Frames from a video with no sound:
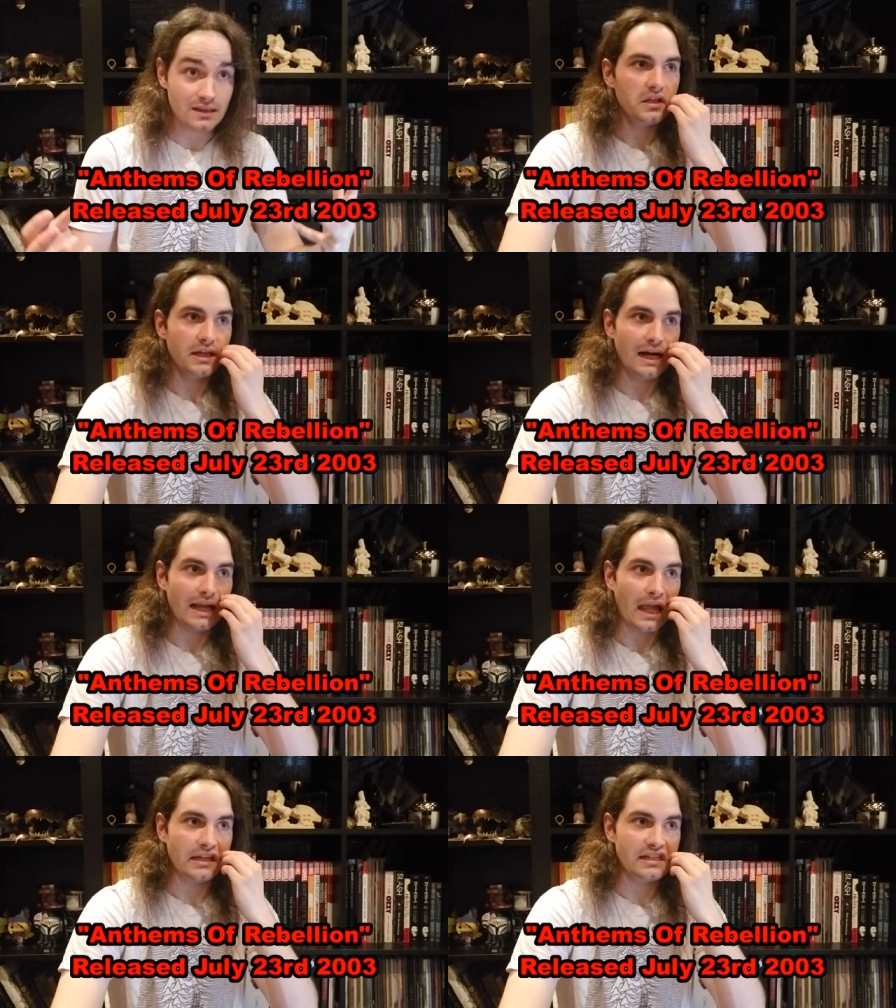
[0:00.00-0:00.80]
You got
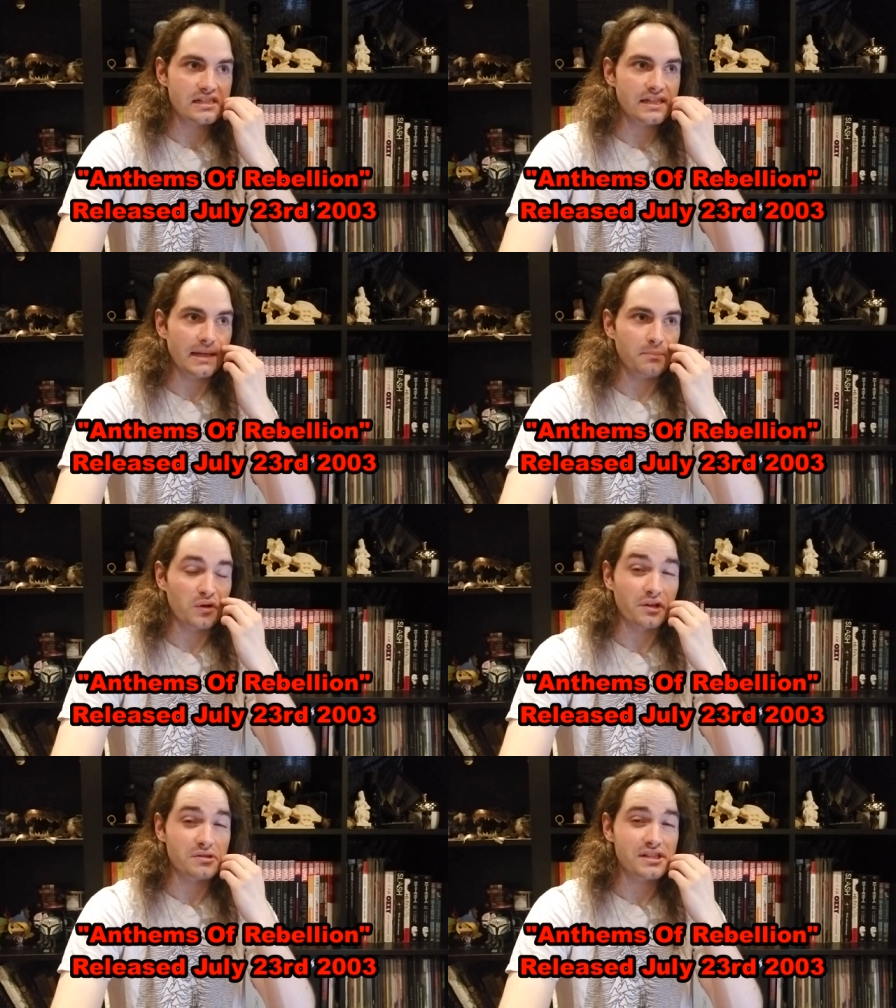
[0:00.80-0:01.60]
Andy Sneap
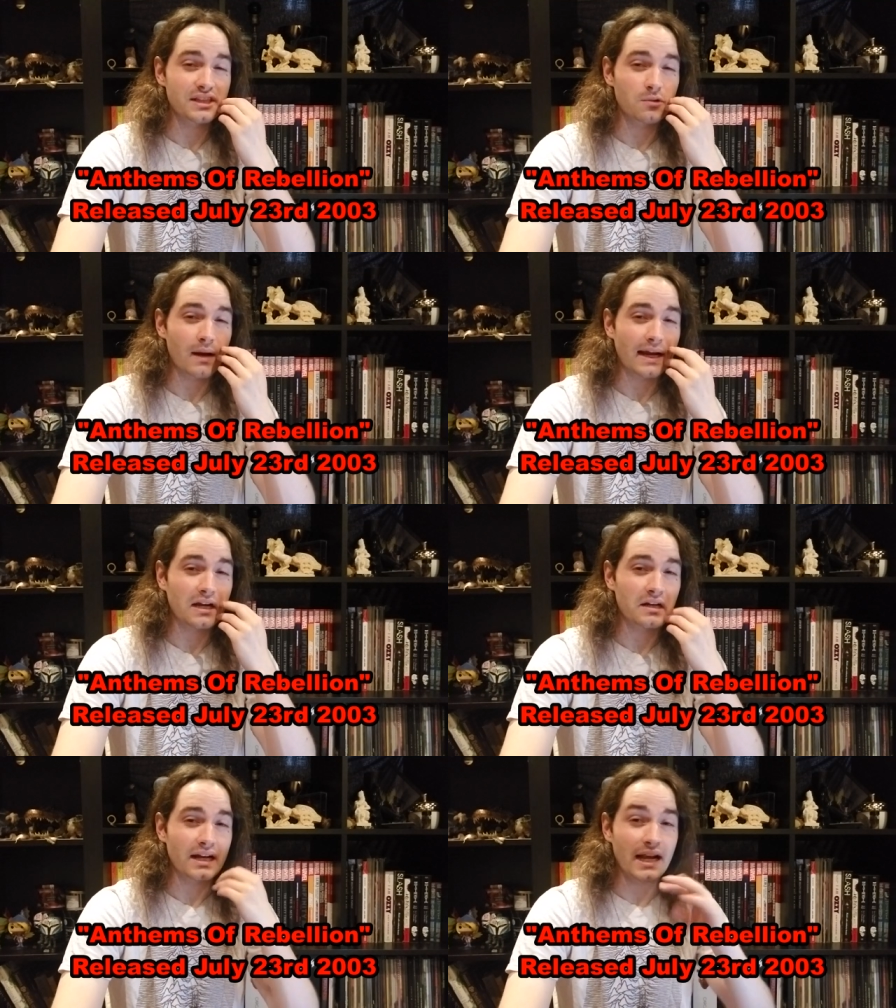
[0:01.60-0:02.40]
producing the
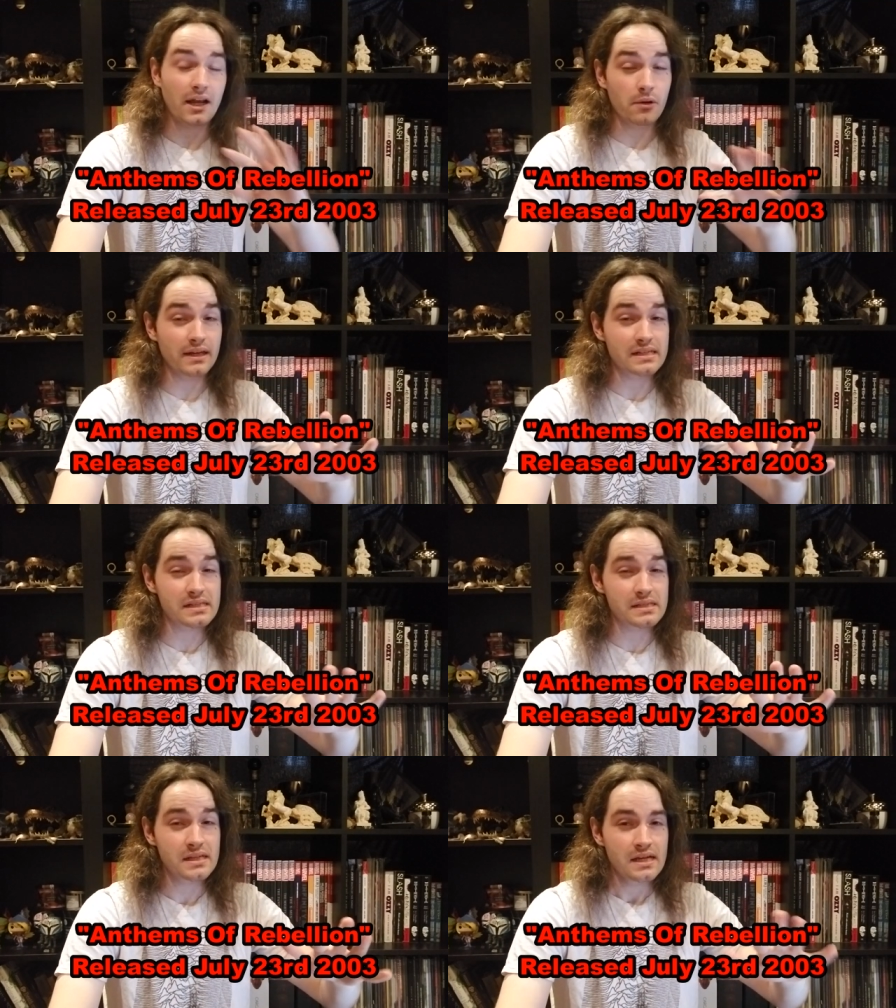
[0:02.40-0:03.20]
record, and I know
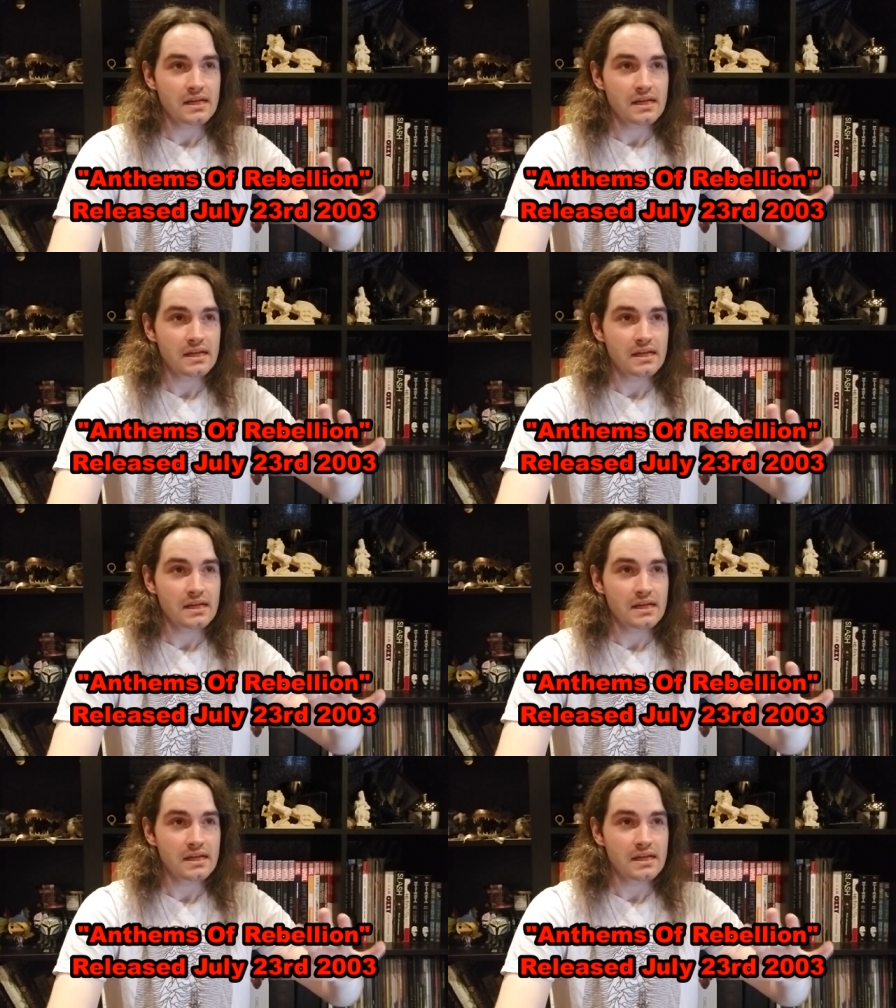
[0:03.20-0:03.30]
his